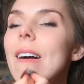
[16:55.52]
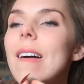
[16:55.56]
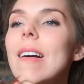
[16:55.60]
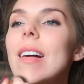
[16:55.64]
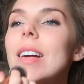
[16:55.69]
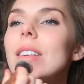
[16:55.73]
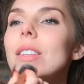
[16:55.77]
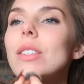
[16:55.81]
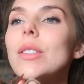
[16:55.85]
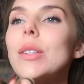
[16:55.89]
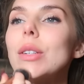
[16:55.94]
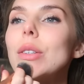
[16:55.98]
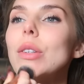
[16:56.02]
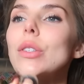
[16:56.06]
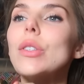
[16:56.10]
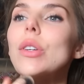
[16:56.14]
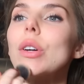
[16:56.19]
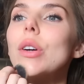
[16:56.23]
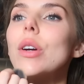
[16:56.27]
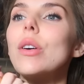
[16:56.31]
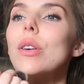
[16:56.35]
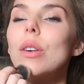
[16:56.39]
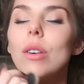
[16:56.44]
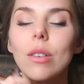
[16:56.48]
I do
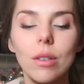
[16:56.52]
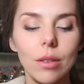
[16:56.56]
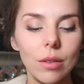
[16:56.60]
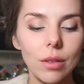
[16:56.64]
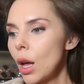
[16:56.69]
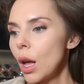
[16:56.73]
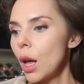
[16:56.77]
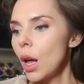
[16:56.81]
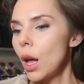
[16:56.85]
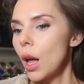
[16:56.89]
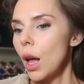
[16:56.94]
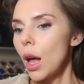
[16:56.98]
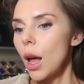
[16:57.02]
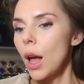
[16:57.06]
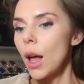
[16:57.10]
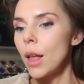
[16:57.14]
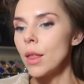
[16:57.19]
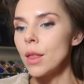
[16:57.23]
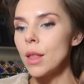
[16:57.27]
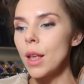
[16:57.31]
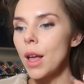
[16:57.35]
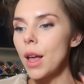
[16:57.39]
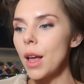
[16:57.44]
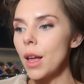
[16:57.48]
enjoy it all.
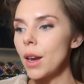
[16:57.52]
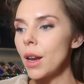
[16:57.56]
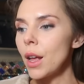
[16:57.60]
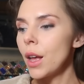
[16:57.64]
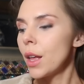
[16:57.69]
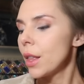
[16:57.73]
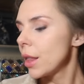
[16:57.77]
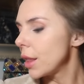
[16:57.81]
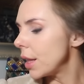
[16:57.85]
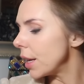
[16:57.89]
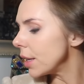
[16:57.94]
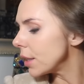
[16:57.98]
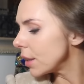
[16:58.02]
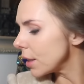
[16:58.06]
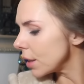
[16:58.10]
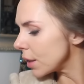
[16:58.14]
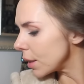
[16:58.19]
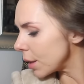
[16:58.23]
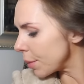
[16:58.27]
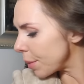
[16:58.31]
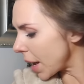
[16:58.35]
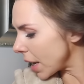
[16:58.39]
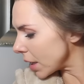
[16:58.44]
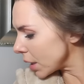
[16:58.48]
And then this
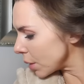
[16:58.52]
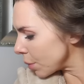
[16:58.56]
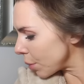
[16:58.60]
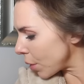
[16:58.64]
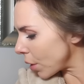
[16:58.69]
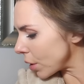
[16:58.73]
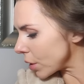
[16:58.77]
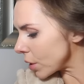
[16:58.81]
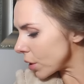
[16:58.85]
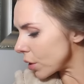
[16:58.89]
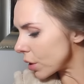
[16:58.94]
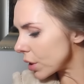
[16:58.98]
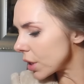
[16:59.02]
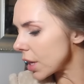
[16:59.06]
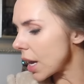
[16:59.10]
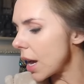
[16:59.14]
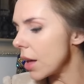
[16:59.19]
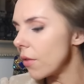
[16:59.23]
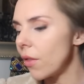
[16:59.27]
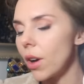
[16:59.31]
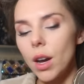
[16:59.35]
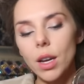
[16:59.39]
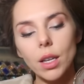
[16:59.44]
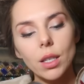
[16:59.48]
is the best product
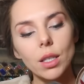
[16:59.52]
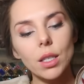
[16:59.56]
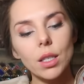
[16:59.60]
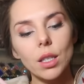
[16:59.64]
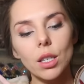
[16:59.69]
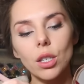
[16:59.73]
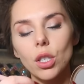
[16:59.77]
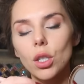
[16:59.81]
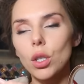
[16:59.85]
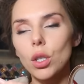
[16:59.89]
ever. It's the